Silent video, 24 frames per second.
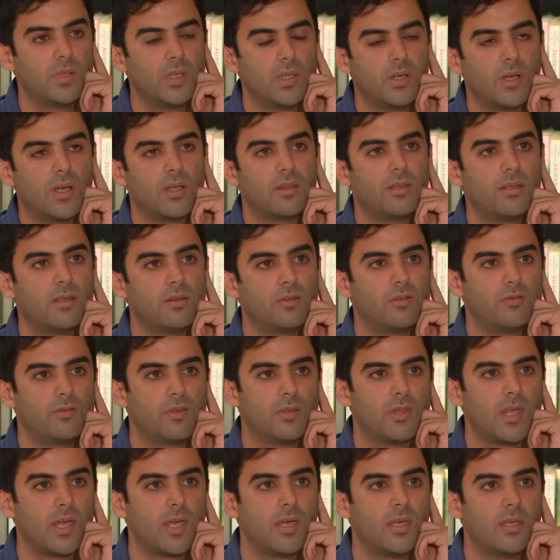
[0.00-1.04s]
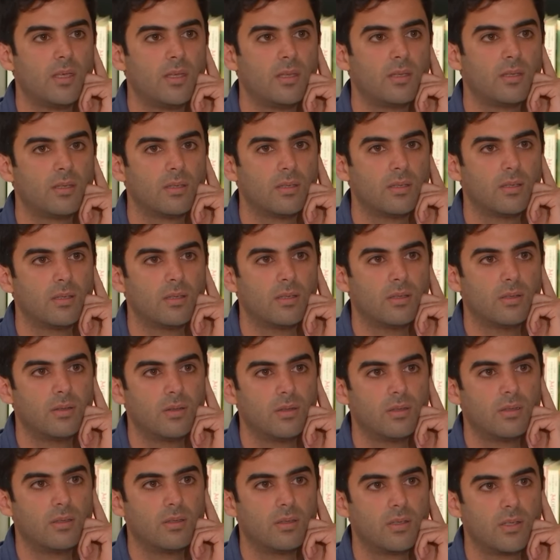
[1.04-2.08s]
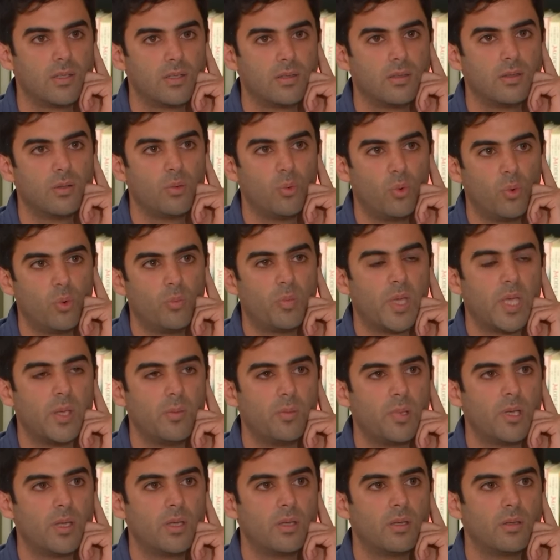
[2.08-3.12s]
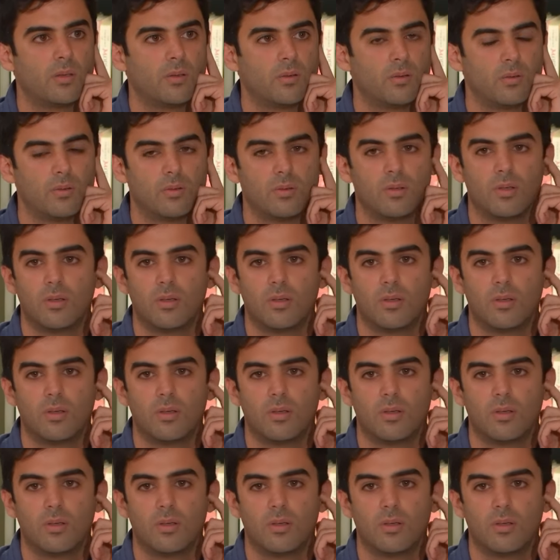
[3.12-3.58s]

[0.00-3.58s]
you know, at the end of the day, the wallpaper,